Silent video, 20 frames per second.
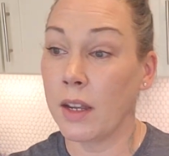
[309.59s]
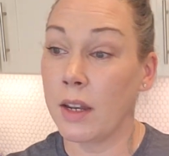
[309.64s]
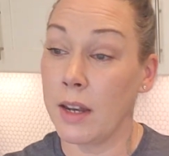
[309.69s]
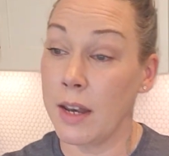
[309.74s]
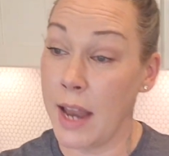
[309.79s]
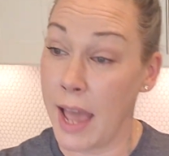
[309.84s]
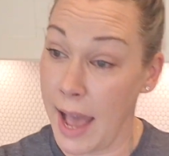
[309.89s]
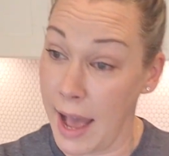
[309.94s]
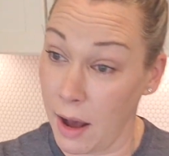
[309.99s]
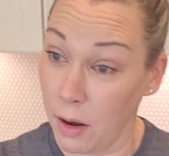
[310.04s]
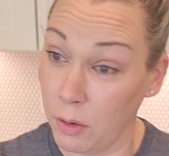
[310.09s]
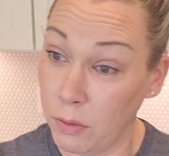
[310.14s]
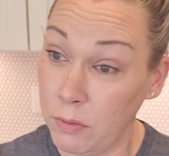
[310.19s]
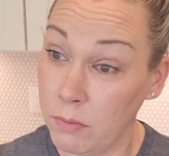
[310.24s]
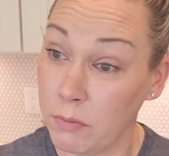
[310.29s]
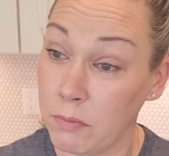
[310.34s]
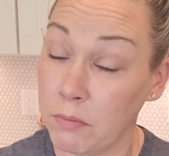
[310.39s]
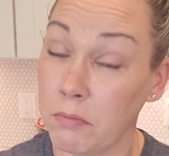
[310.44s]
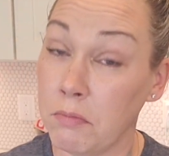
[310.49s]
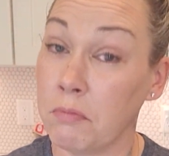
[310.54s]
Now,
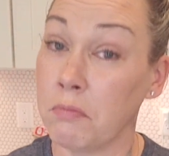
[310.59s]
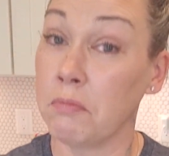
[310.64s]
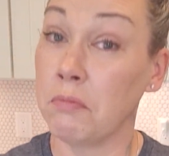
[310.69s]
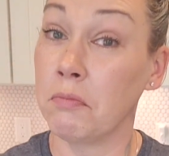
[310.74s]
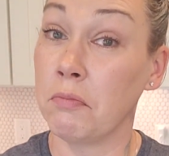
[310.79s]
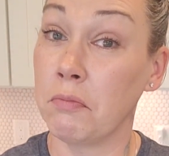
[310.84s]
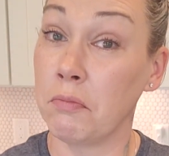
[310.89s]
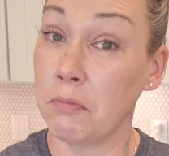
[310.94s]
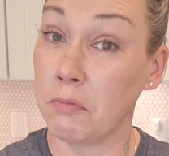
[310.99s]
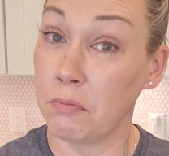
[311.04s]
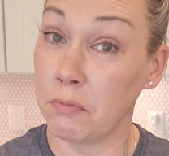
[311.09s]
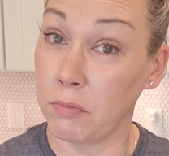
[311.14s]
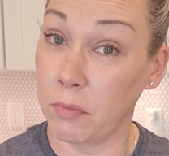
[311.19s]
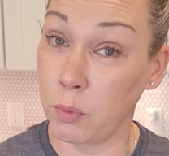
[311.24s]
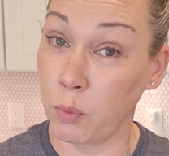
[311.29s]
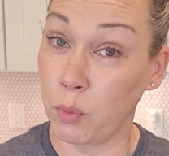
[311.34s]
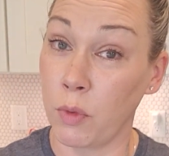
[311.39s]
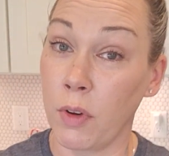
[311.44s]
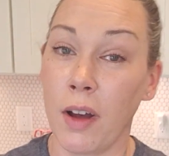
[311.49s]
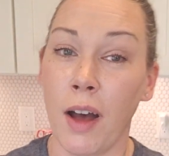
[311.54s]

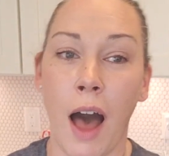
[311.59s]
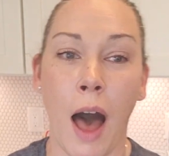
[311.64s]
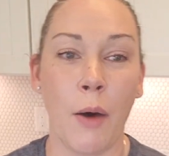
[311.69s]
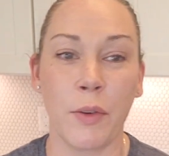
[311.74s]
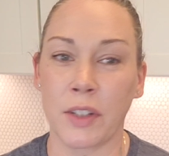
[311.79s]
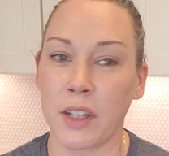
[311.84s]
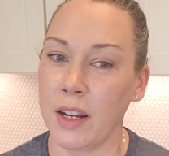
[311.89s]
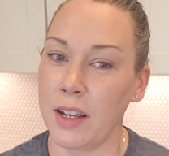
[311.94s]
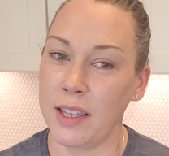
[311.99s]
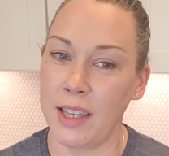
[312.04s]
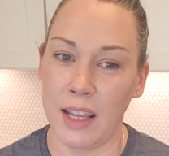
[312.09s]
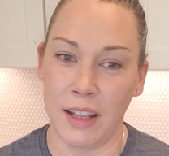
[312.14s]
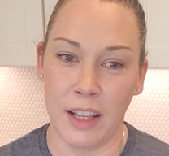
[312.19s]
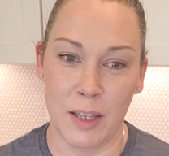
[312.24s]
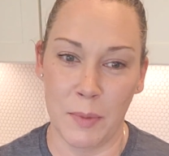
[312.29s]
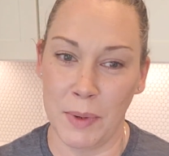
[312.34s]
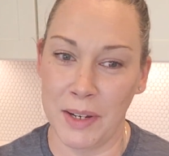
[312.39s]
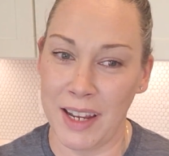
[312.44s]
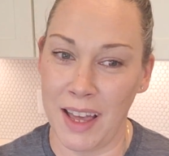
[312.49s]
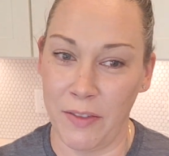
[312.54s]
I was gonna say
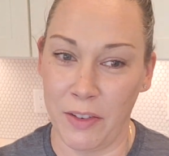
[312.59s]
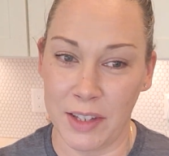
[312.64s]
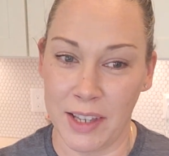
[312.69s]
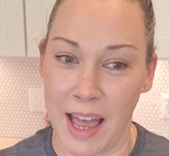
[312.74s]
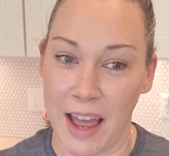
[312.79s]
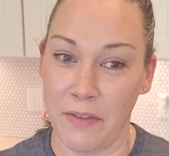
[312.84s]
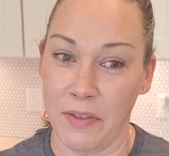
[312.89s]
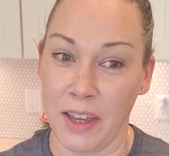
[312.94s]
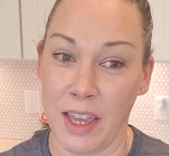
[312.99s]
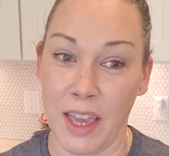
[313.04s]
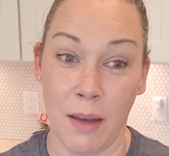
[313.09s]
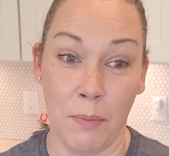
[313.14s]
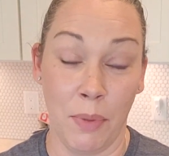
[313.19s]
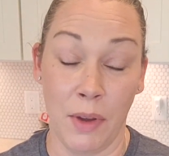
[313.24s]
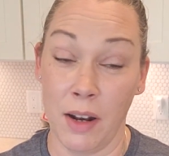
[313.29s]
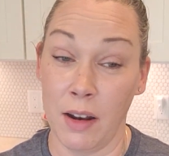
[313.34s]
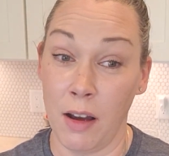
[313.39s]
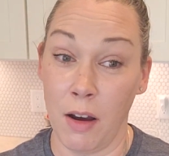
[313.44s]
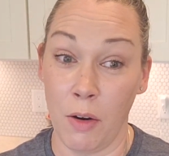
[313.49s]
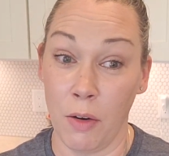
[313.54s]
let's be devil's advocate,
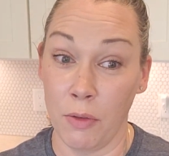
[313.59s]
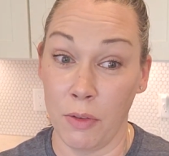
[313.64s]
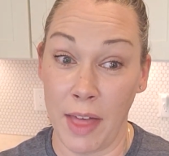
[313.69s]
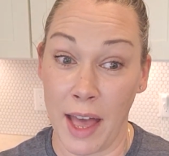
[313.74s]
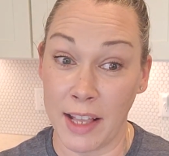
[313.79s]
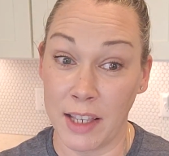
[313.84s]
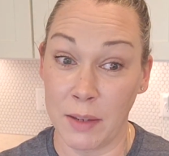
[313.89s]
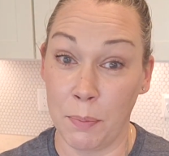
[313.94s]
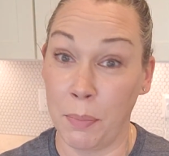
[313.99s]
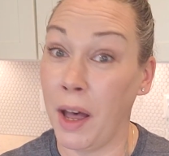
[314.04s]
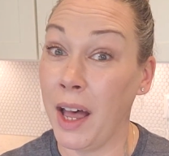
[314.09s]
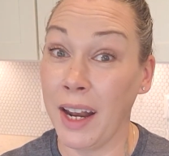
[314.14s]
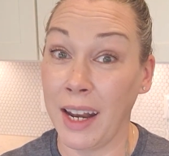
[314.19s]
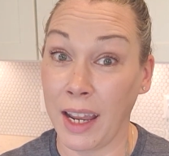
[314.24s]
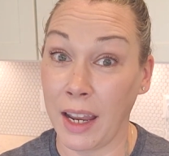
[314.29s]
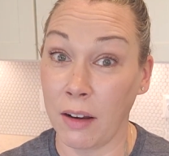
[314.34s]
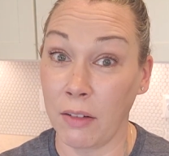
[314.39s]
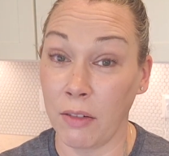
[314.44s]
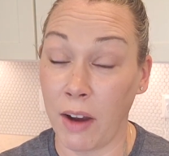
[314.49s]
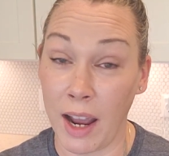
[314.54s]
but oh, that's
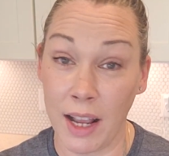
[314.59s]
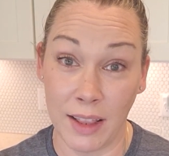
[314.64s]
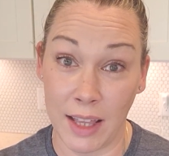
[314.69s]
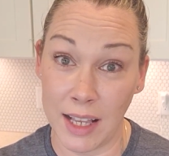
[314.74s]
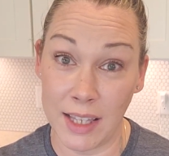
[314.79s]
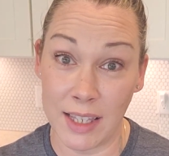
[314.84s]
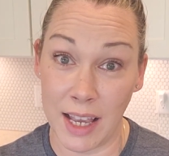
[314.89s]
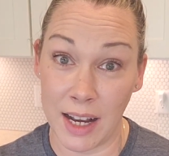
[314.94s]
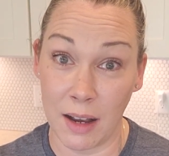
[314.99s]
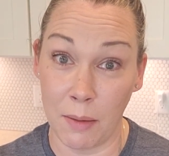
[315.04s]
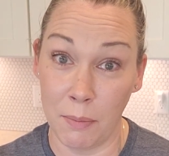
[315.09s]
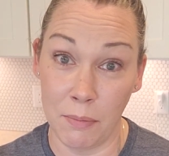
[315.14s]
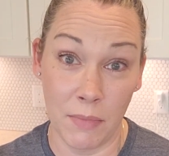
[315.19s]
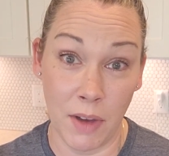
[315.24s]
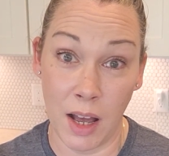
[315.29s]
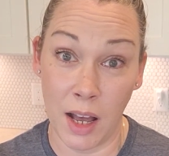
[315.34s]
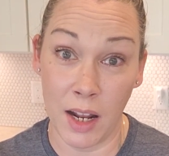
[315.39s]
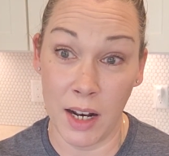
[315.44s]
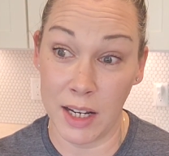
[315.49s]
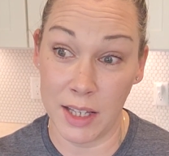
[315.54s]
punny, right? That's like an
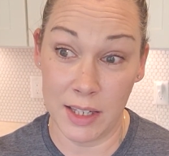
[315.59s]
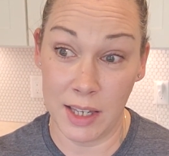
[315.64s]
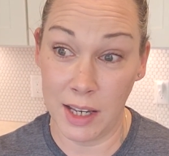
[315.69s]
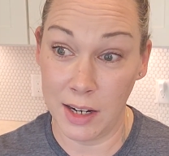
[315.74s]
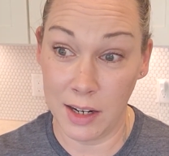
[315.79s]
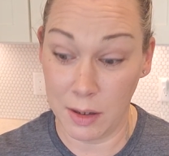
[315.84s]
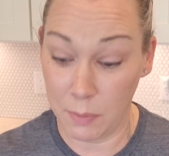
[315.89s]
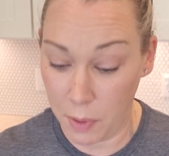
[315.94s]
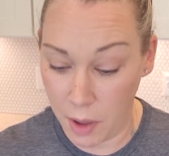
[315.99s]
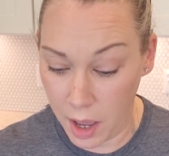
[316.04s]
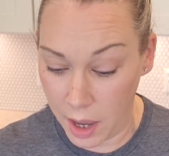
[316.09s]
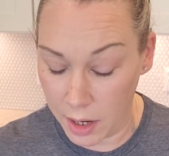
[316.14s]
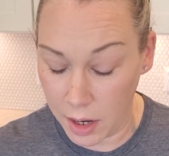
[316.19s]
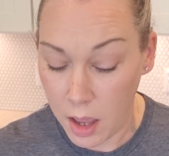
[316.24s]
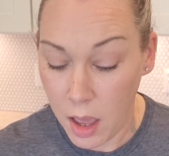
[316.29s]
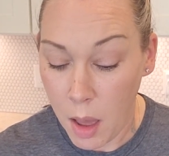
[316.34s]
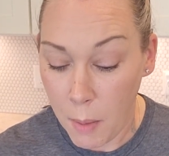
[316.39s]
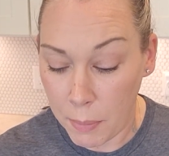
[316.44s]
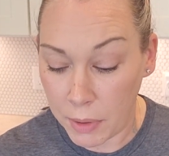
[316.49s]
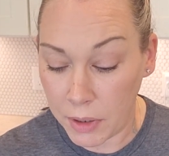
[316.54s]
unintended pun.
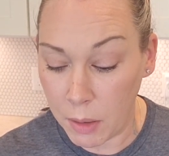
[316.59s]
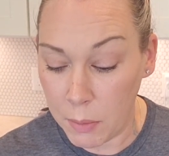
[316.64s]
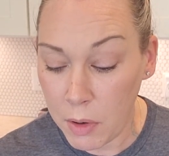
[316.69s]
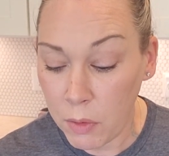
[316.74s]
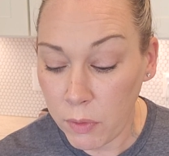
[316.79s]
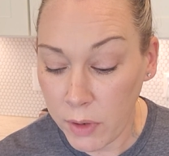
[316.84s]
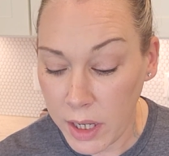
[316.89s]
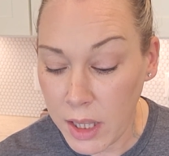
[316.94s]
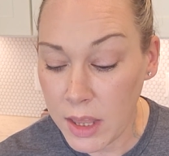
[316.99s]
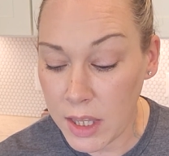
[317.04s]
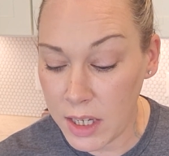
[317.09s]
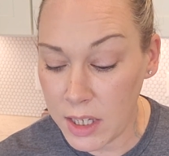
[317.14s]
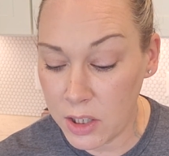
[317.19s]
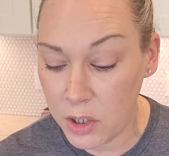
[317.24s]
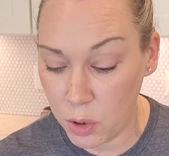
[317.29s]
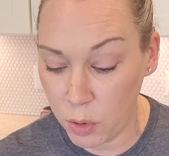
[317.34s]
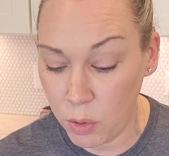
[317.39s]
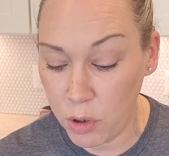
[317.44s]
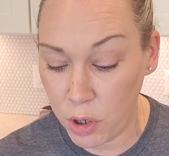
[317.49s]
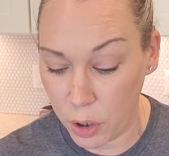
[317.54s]
But let me read this
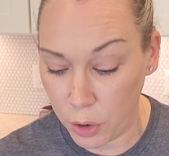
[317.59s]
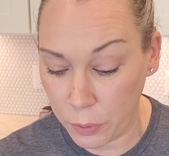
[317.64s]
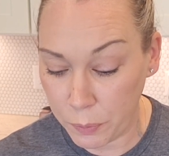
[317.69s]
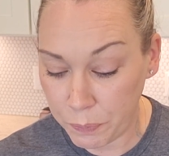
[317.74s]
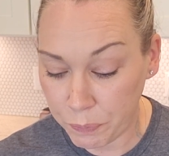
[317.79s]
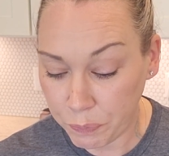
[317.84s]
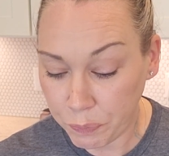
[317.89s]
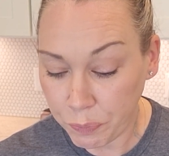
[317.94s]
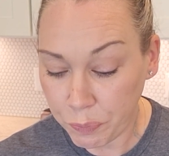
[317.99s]
to you.